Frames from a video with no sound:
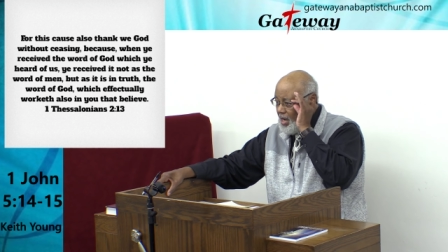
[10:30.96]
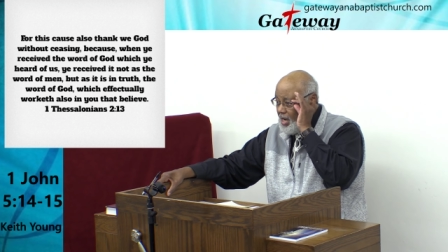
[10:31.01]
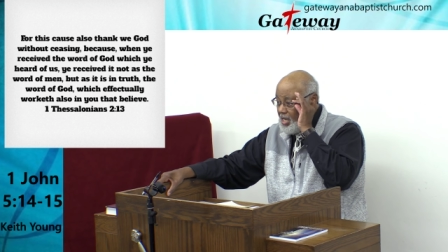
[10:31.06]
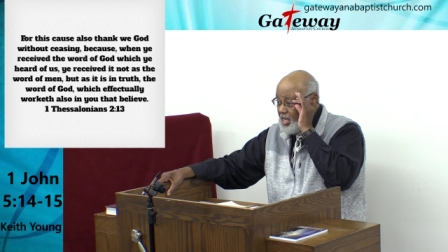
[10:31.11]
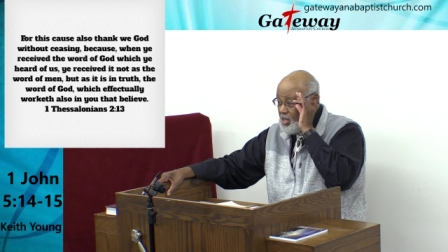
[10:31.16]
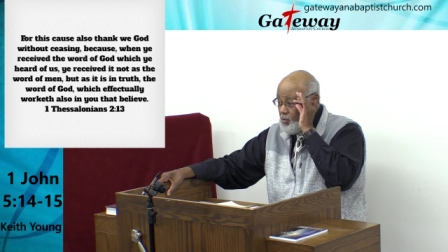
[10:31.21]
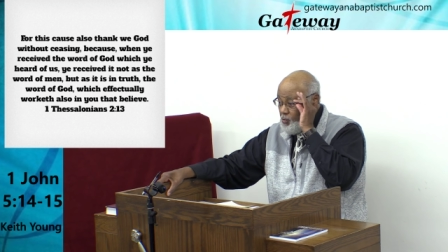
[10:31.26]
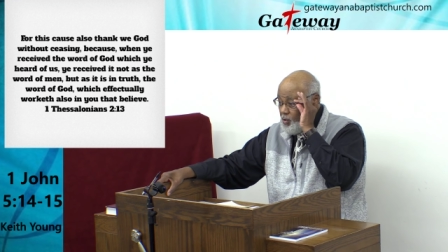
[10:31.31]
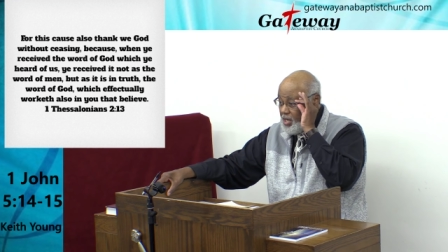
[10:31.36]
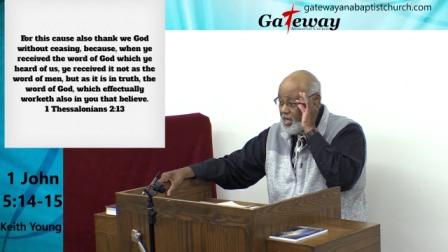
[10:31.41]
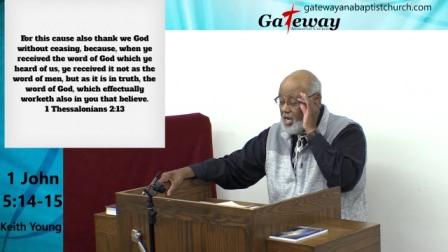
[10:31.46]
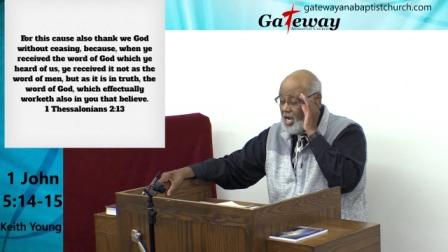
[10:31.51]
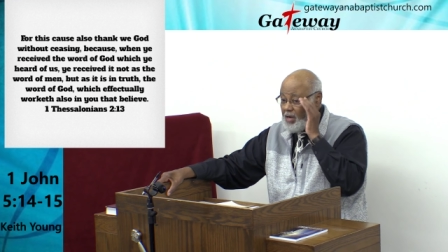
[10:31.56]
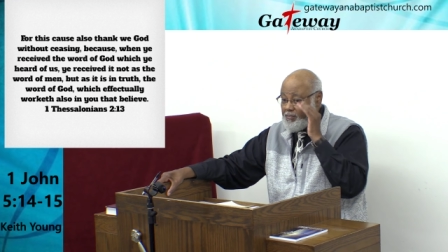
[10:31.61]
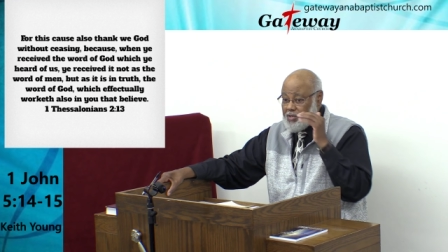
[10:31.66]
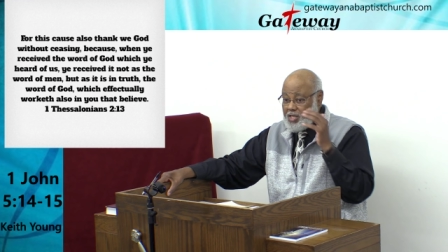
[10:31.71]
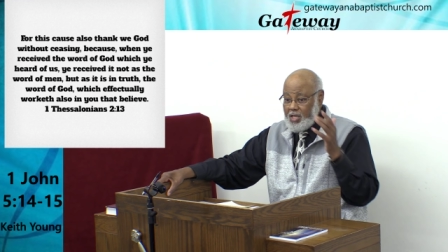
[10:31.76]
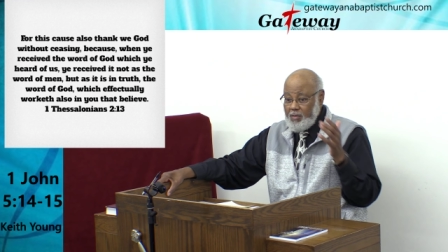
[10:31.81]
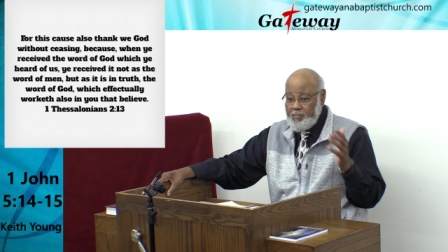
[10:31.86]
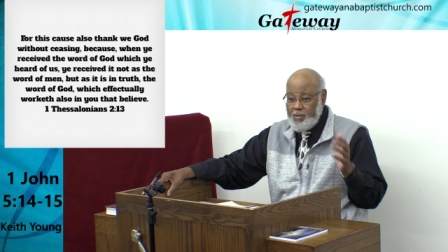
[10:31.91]
And then we
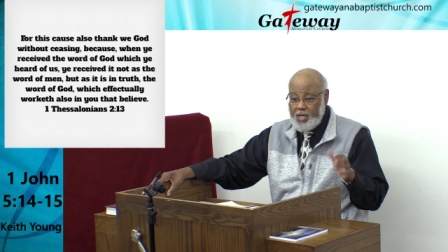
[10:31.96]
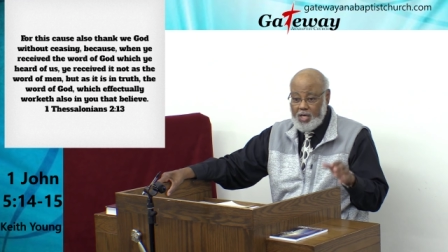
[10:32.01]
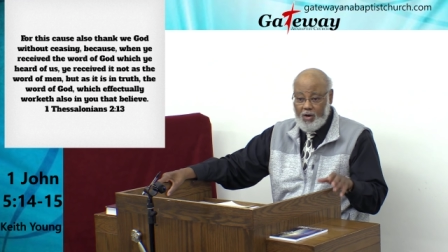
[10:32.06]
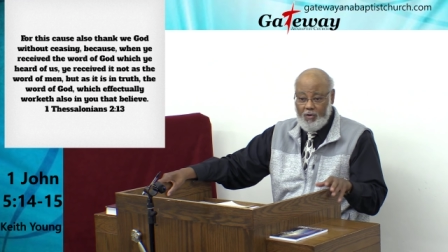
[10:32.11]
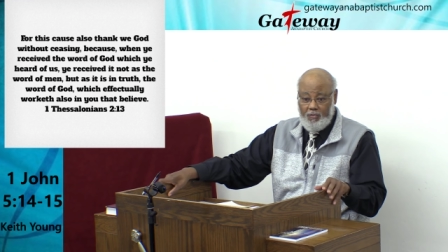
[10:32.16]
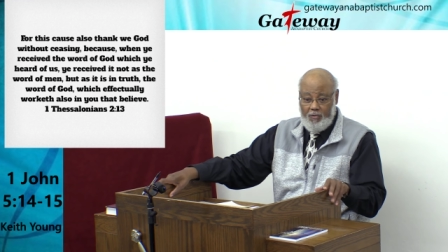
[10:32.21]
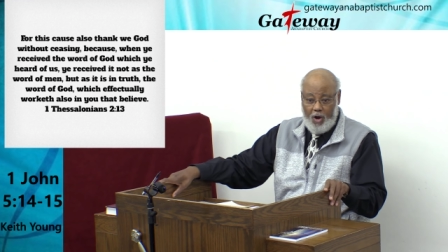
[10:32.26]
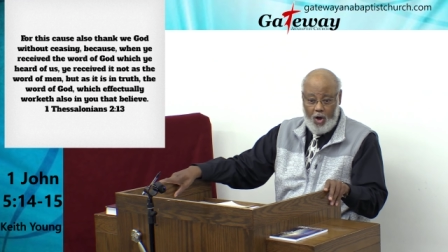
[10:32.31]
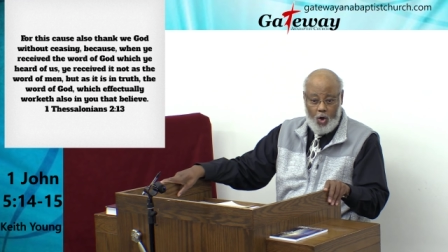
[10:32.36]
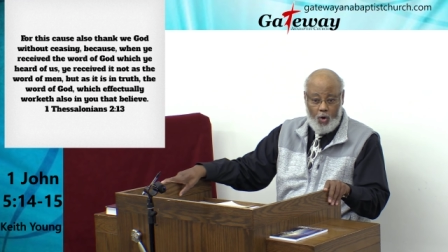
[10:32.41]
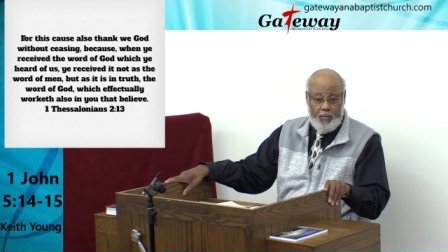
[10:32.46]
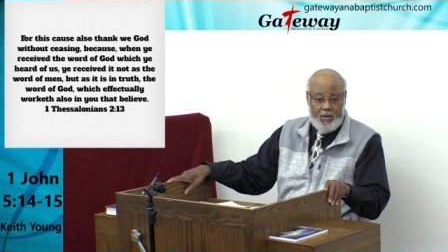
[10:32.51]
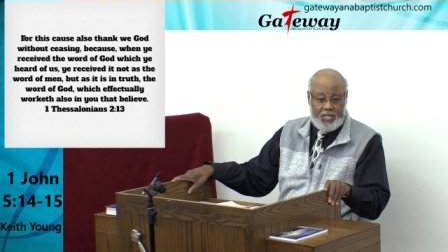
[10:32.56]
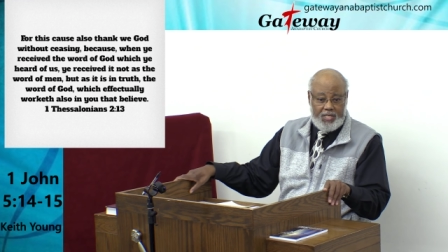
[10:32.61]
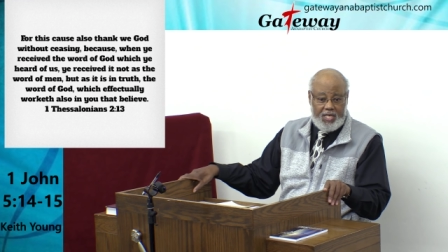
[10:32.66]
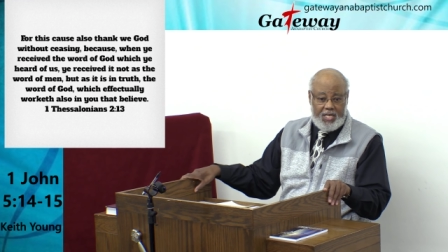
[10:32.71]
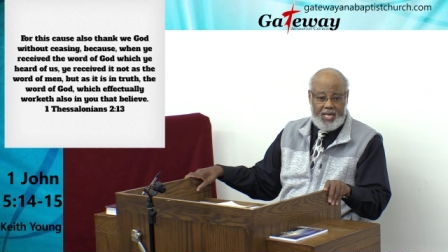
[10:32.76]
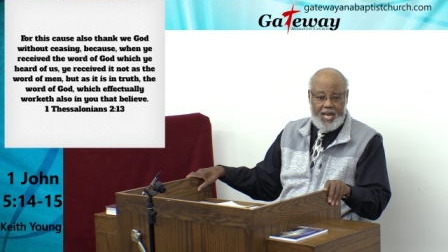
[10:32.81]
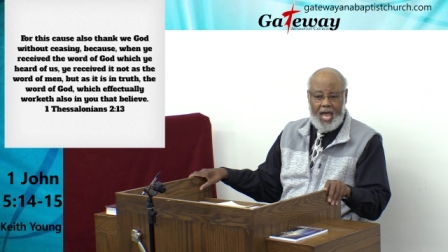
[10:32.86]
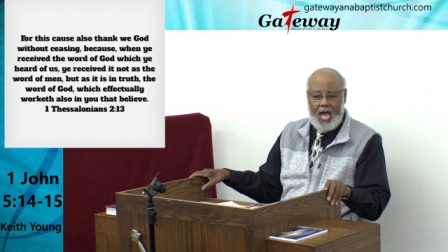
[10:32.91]
come to the book of
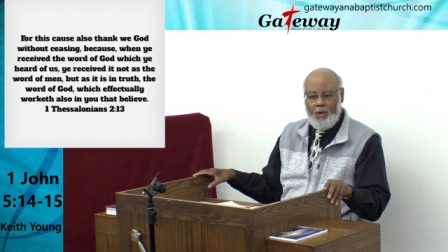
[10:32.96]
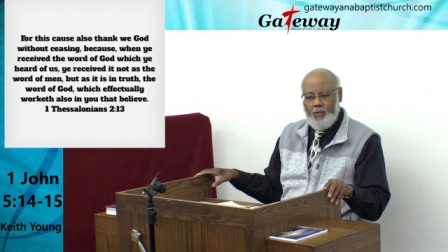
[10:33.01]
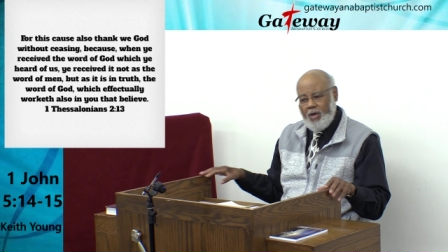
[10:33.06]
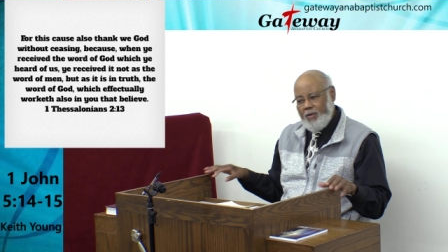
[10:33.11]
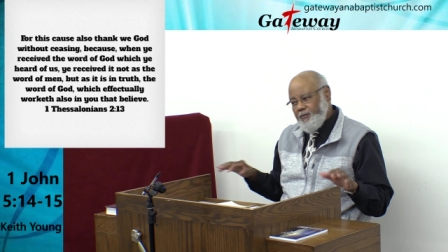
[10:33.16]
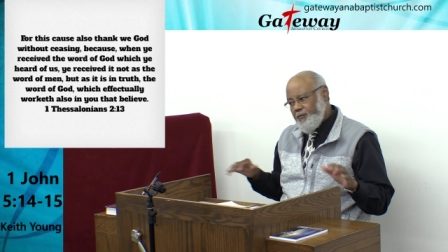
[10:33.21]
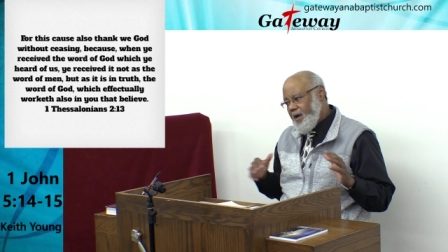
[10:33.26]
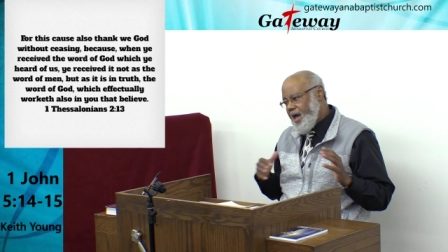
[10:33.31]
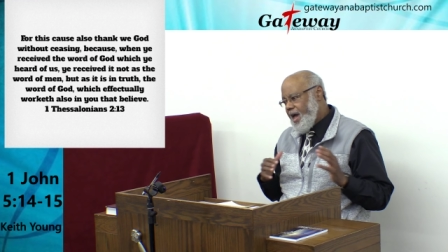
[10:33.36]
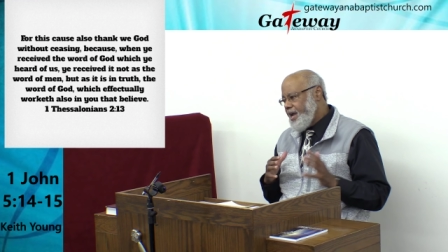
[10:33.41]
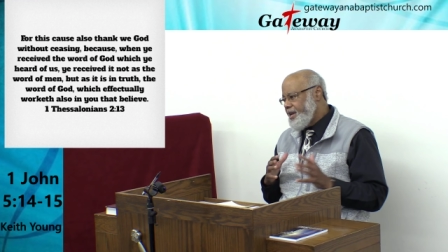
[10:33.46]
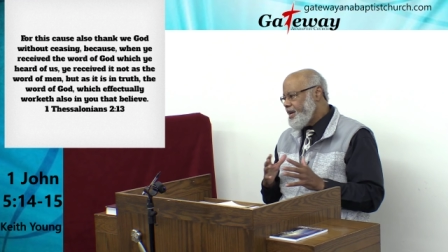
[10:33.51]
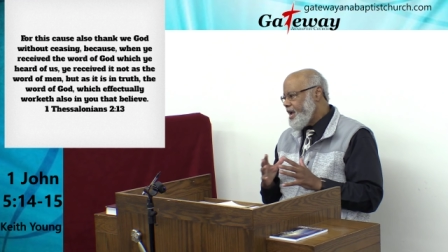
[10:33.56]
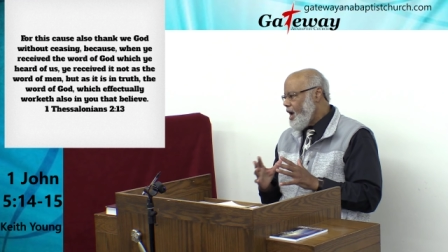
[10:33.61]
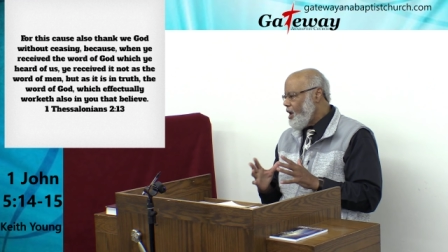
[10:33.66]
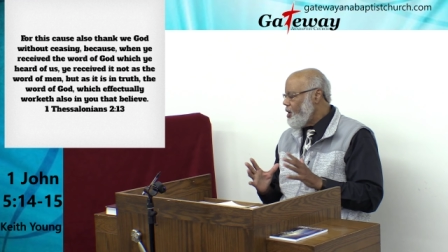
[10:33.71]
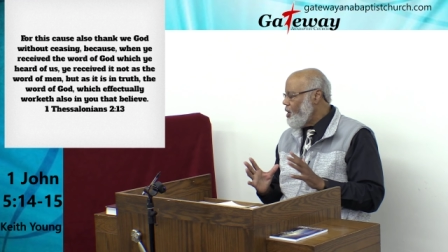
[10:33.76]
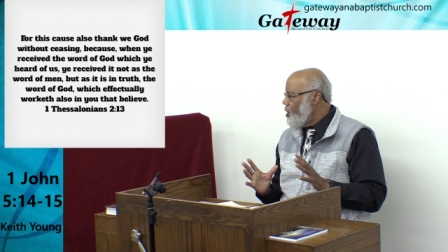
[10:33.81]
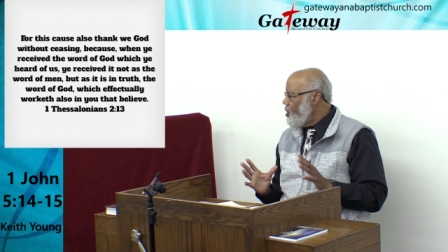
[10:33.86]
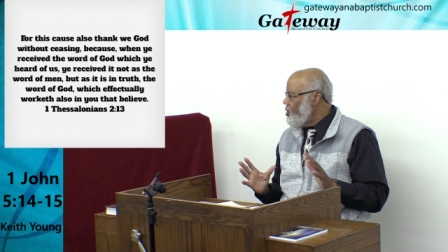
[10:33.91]
Romans, and now we find
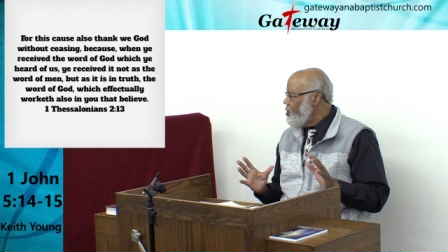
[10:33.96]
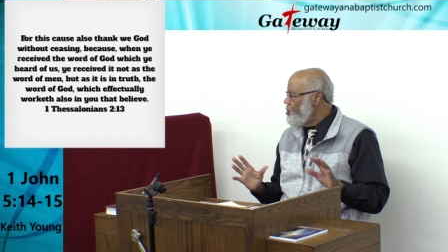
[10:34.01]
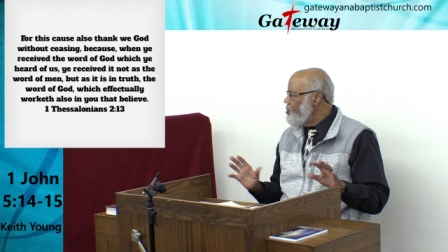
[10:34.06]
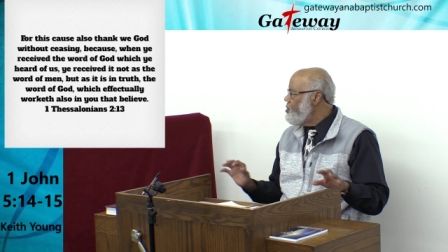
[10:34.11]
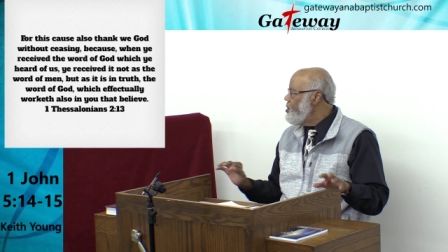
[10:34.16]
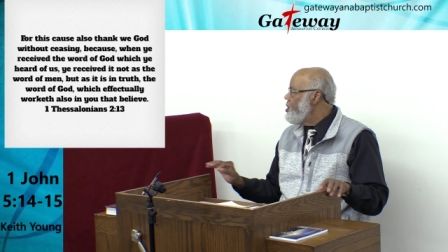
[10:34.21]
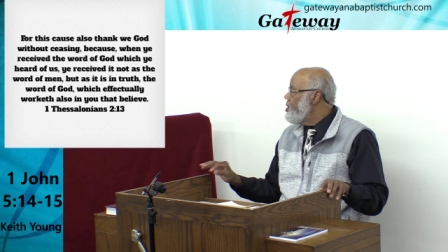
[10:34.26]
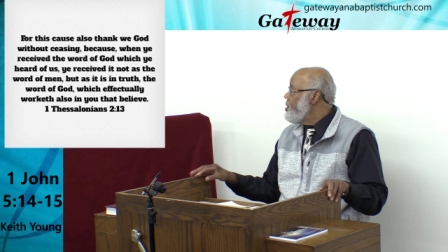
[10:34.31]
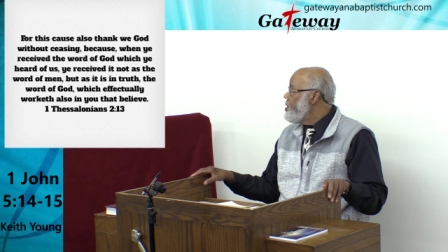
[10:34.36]
out, uh oh,